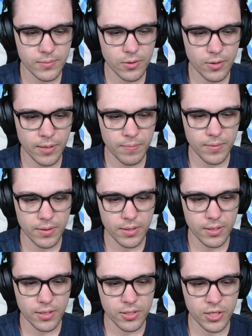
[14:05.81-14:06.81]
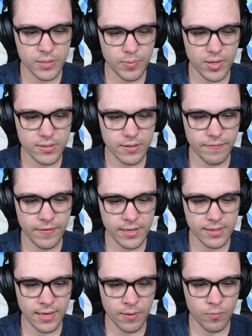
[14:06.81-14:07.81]
Okay, just because of the fact
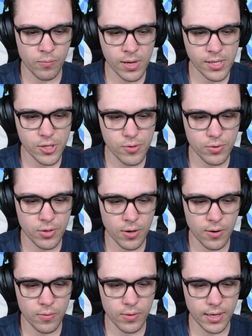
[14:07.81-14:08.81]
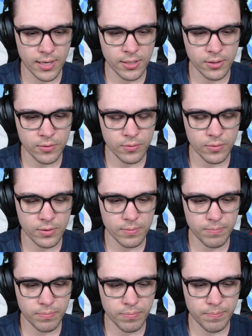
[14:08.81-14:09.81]
that when you go and you
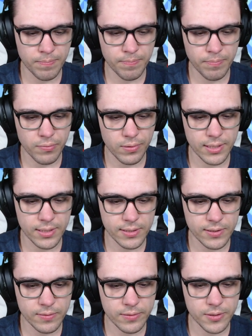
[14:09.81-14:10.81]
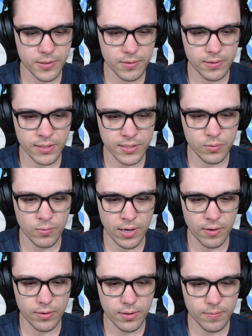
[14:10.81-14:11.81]
play this
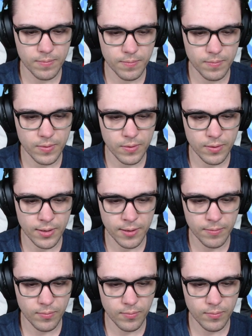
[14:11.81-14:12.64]
round, okay,